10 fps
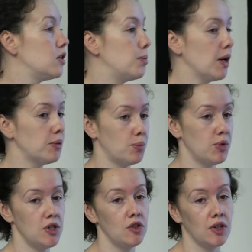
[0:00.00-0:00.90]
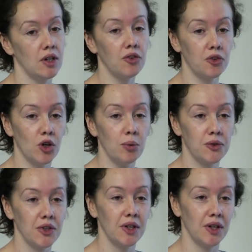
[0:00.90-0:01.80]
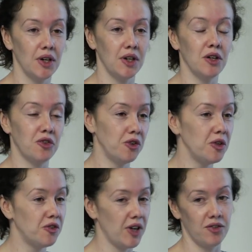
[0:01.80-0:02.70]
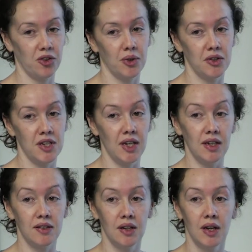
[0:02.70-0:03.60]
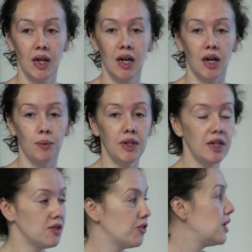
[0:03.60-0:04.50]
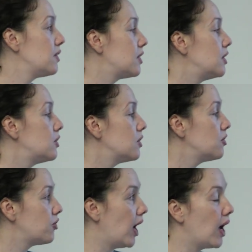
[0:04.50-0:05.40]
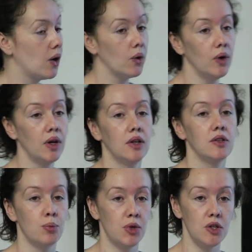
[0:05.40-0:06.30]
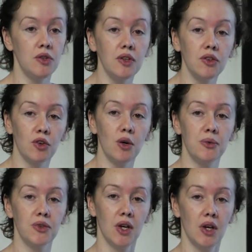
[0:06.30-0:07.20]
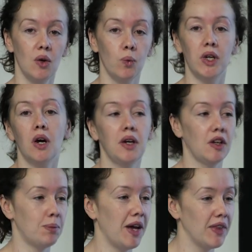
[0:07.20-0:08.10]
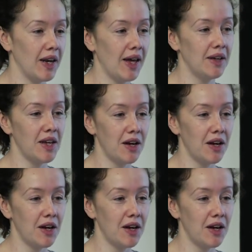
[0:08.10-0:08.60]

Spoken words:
be able to produce enough crops and enough food for everyone to eat. And we need to find a solution for how to produce these crops. we can't expand the land